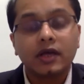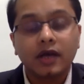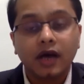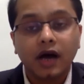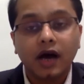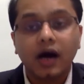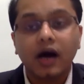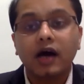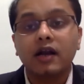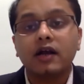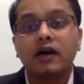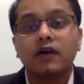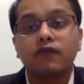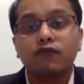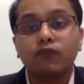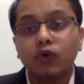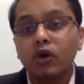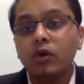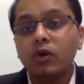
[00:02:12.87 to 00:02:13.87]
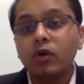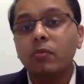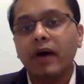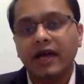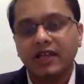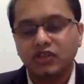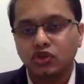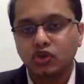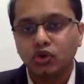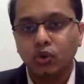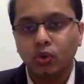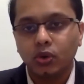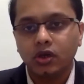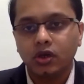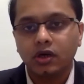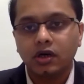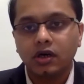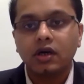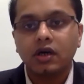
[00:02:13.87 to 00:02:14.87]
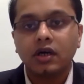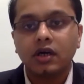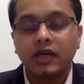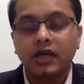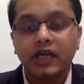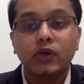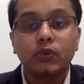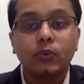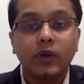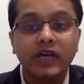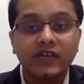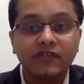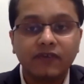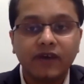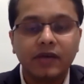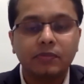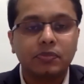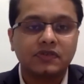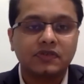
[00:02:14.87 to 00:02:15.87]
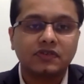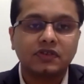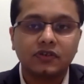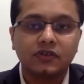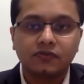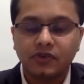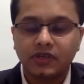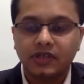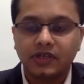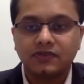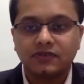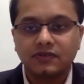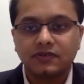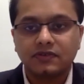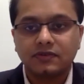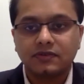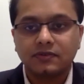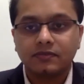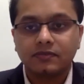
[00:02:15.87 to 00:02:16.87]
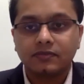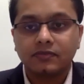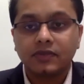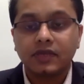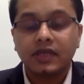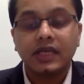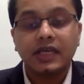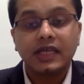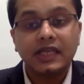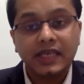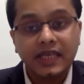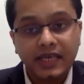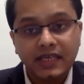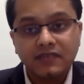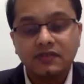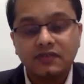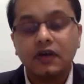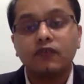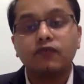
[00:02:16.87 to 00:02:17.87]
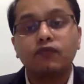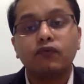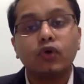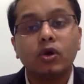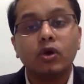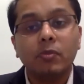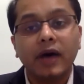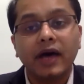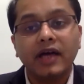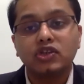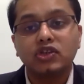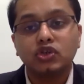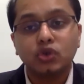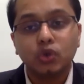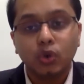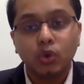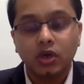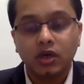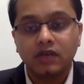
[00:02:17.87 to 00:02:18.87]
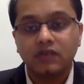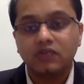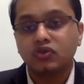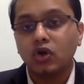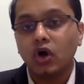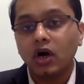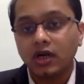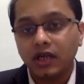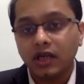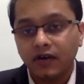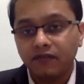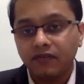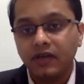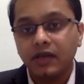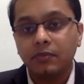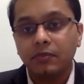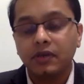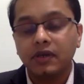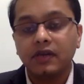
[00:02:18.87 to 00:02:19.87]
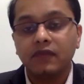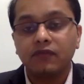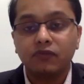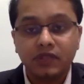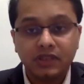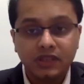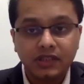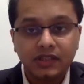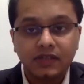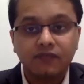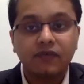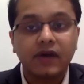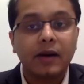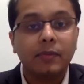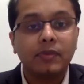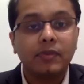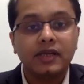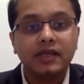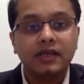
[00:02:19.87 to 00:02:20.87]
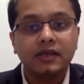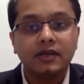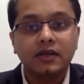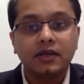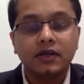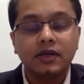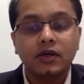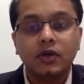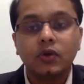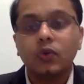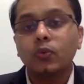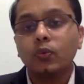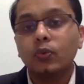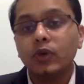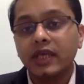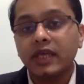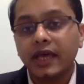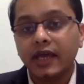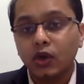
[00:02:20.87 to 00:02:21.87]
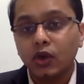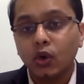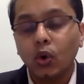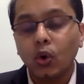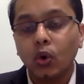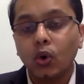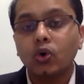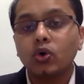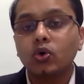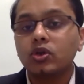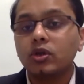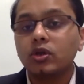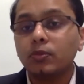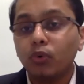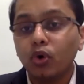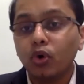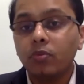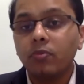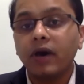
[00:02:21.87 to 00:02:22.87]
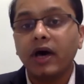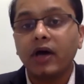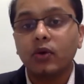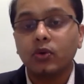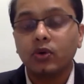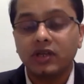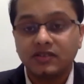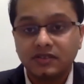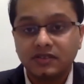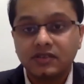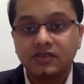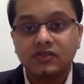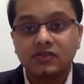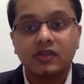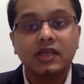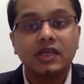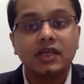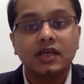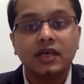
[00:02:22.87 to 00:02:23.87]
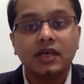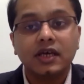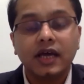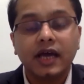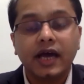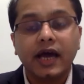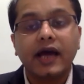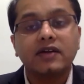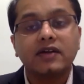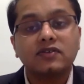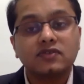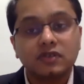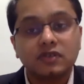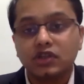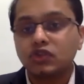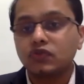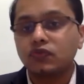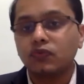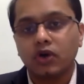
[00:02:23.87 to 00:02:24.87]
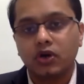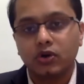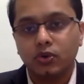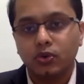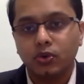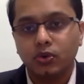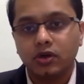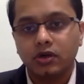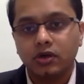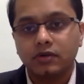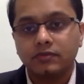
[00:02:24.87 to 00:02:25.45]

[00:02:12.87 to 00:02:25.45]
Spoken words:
are a full match donor in 25% of cases. In case a full match donor is not available within the family, we can go to the bone marrow registry and search for a donor.